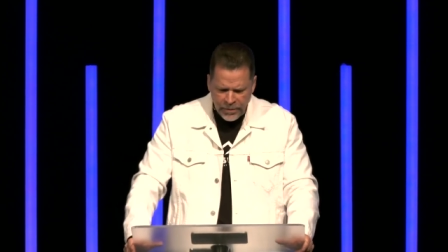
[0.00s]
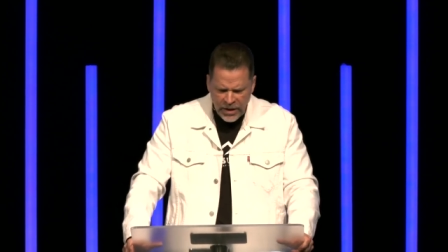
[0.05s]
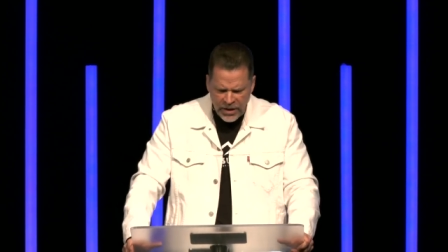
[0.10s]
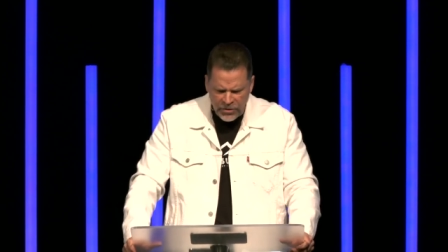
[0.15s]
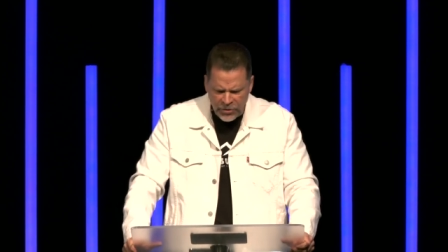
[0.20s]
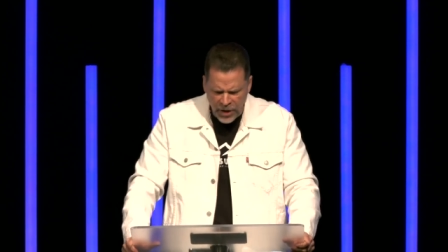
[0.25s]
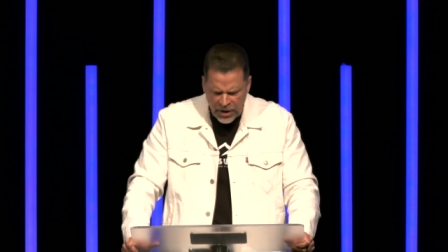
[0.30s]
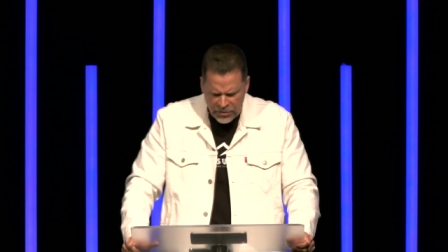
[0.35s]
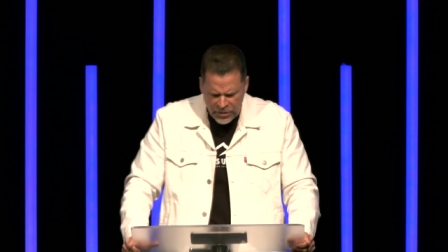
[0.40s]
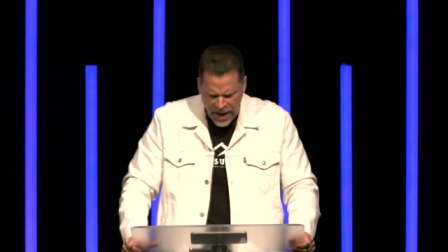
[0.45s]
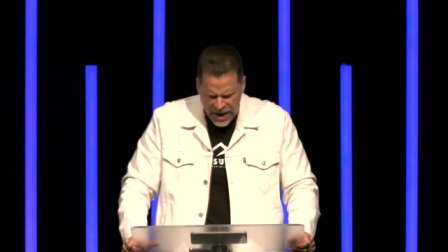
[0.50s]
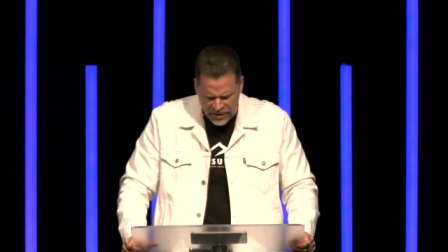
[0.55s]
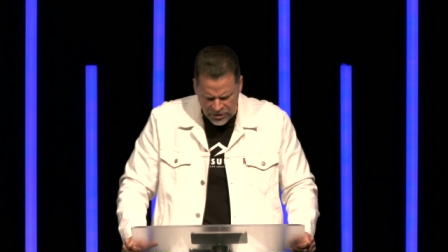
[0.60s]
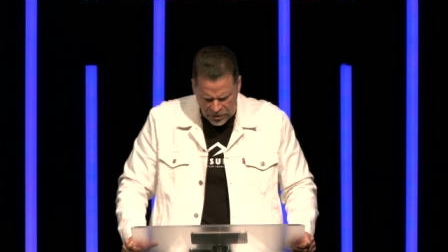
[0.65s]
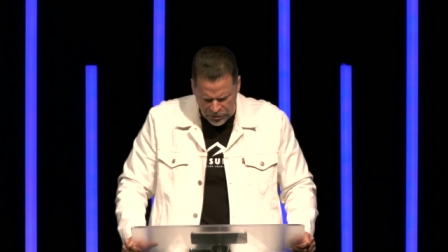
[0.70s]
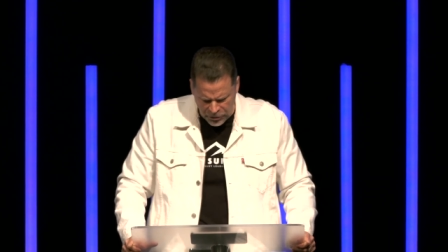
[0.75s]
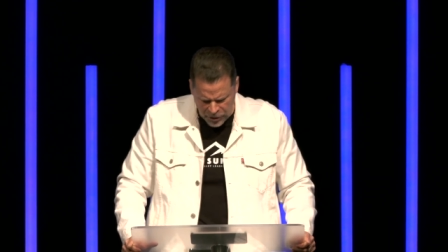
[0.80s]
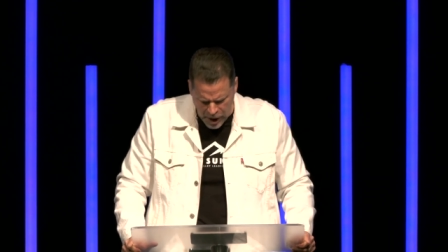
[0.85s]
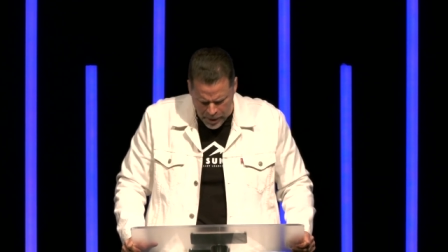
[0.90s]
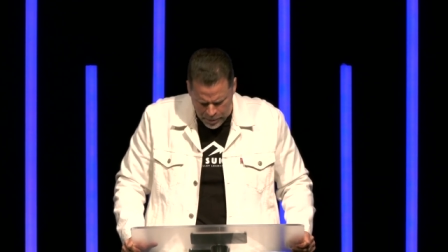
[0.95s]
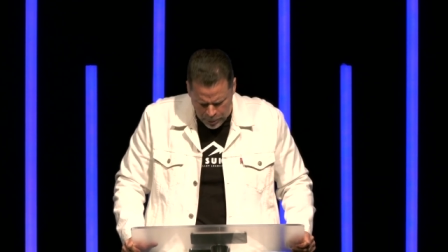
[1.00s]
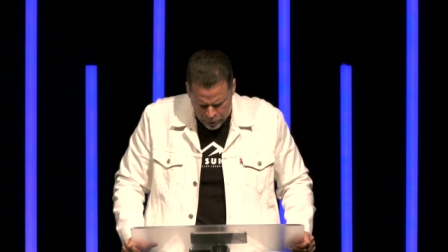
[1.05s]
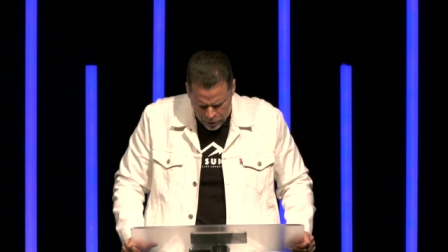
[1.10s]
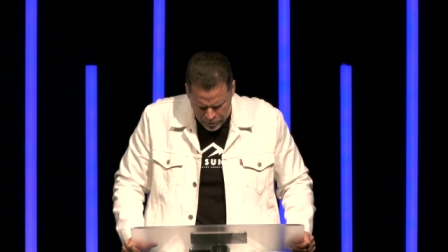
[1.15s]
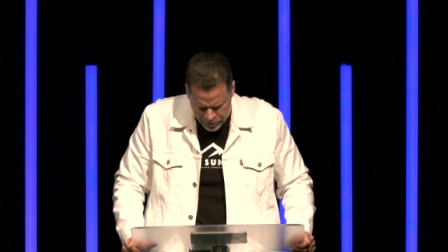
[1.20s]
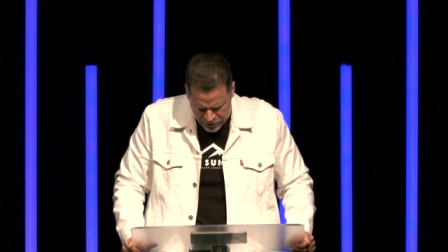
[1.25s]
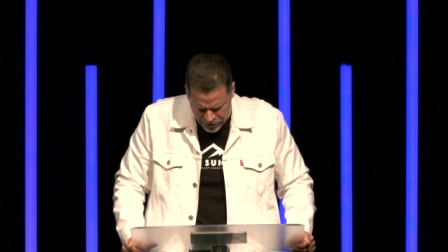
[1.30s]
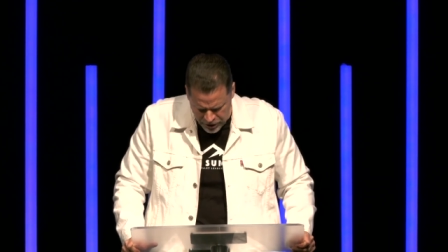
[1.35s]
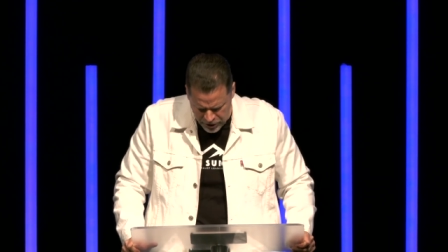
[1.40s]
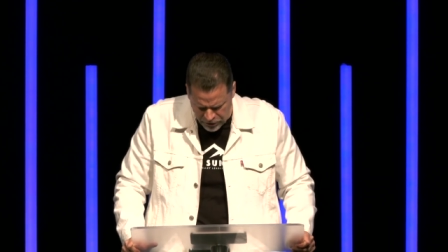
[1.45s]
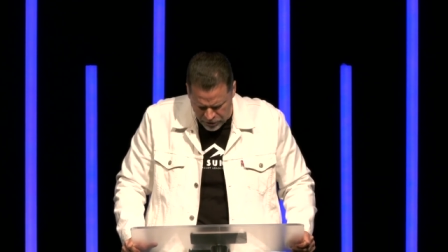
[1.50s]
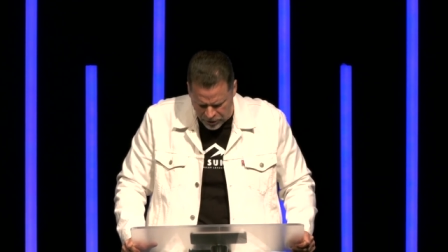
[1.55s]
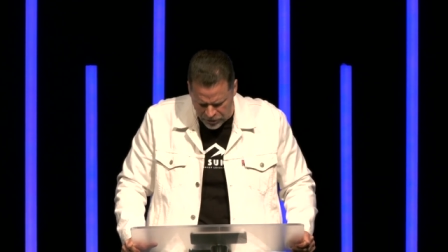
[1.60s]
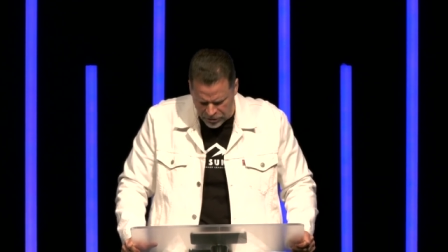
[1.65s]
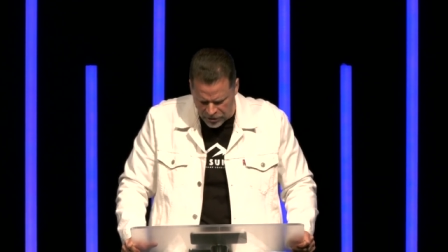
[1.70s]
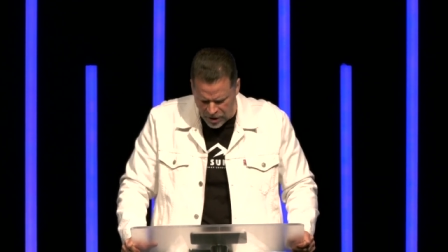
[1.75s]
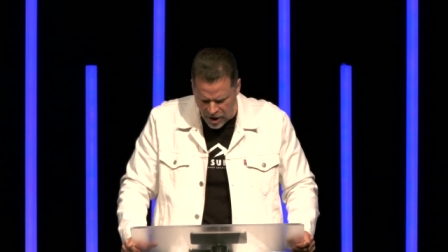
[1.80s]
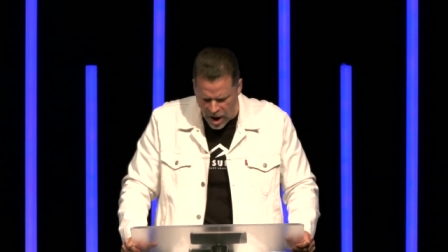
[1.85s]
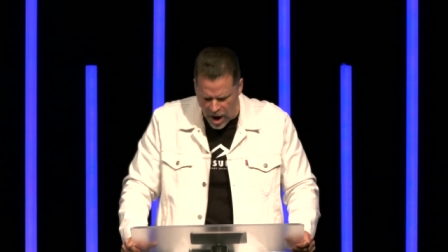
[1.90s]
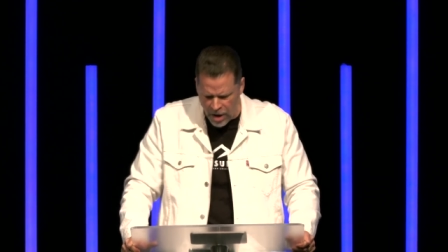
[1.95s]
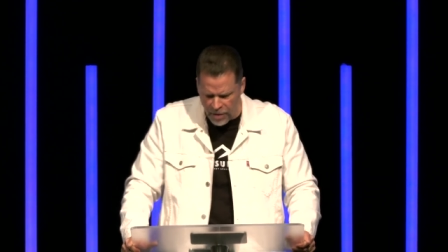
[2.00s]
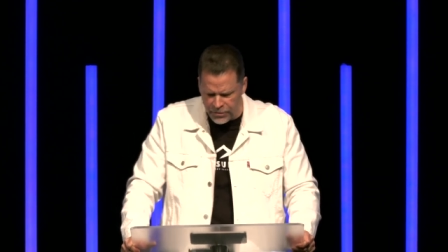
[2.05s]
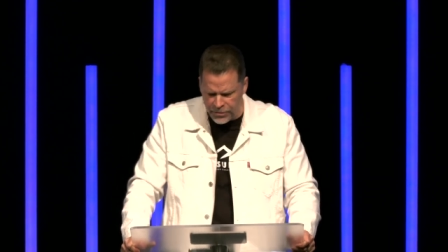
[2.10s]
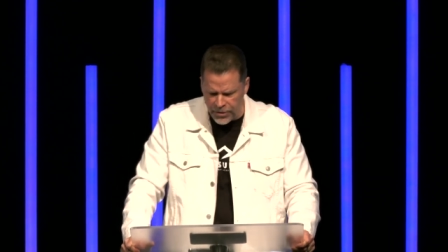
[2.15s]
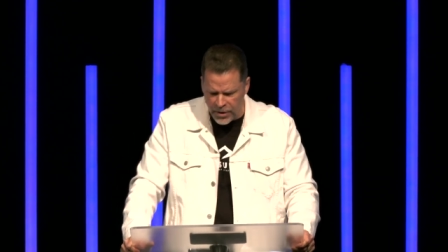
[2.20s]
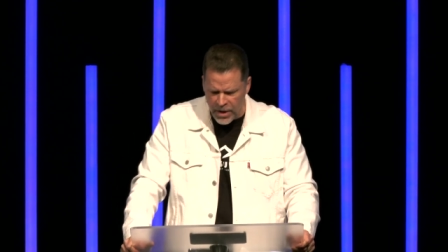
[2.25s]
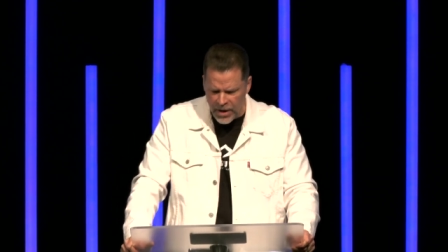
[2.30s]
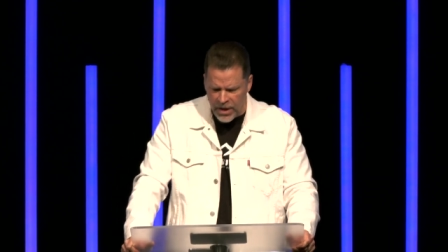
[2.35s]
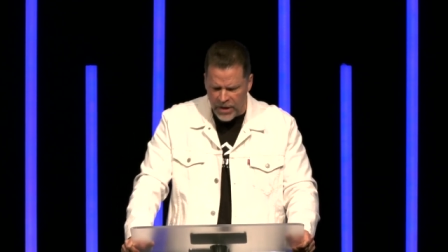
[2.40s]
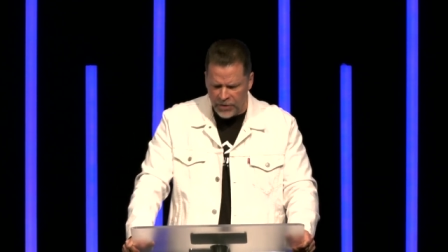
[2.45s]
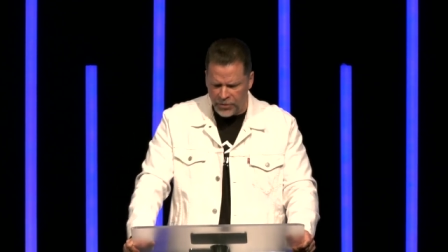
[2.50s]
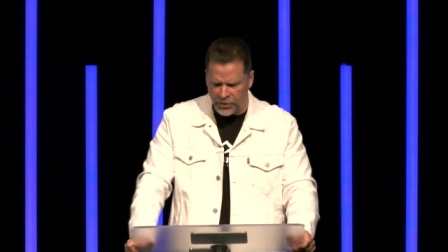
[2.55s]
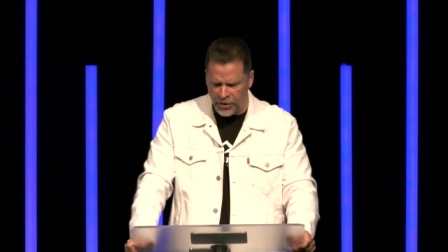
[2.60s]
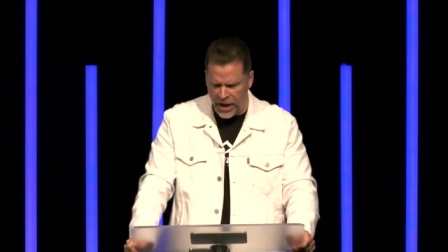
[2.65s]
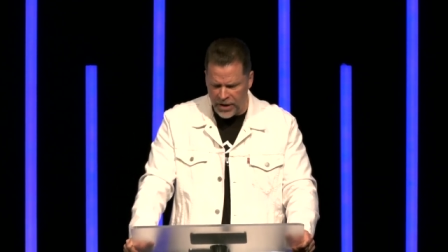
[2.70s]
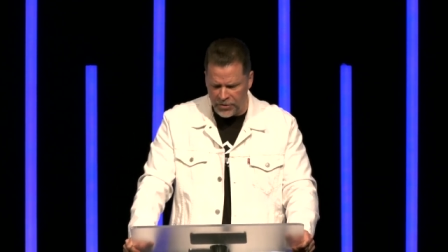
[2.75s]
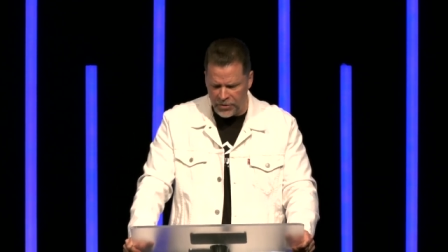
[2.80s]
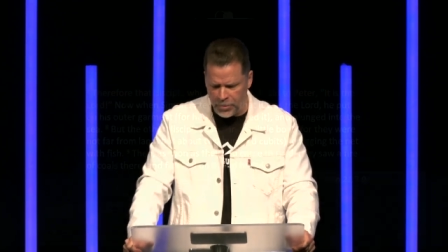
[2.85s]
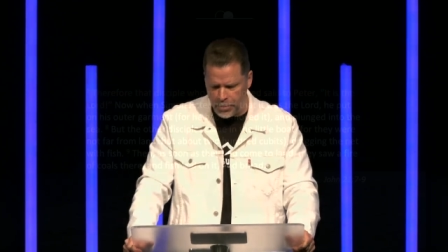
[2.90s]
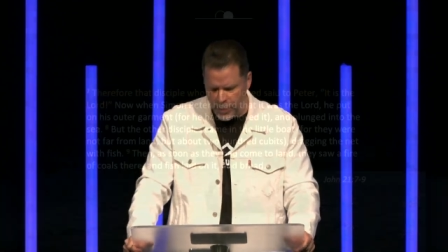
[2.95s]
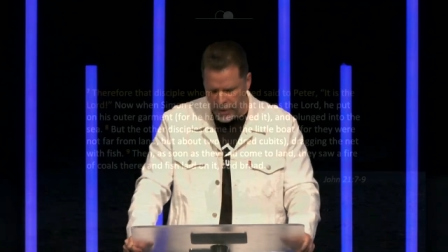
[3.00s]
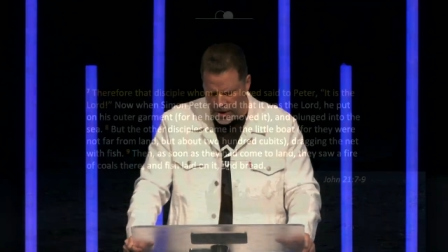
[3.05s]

It says, That disciple whom Jesus loved said to